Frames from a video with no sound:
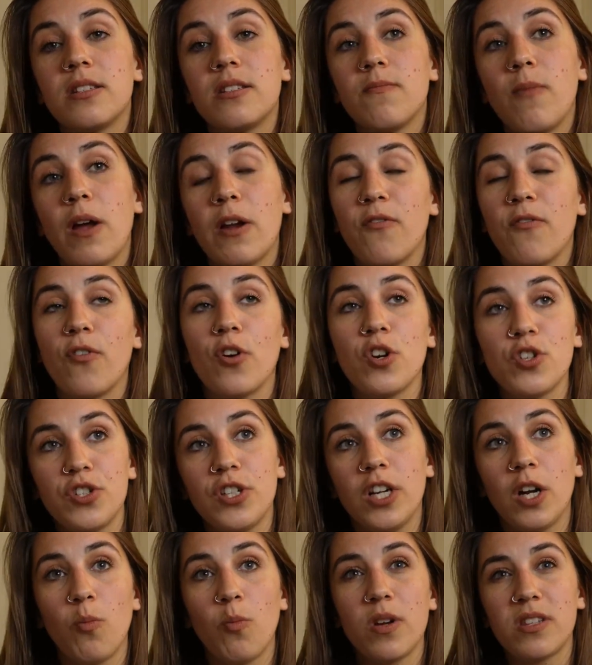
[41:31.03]
My first
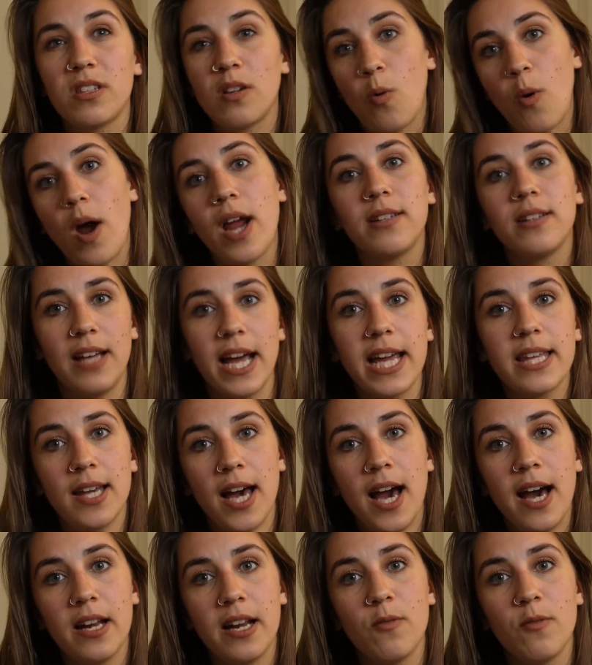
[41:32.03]
year wasn't quite like that.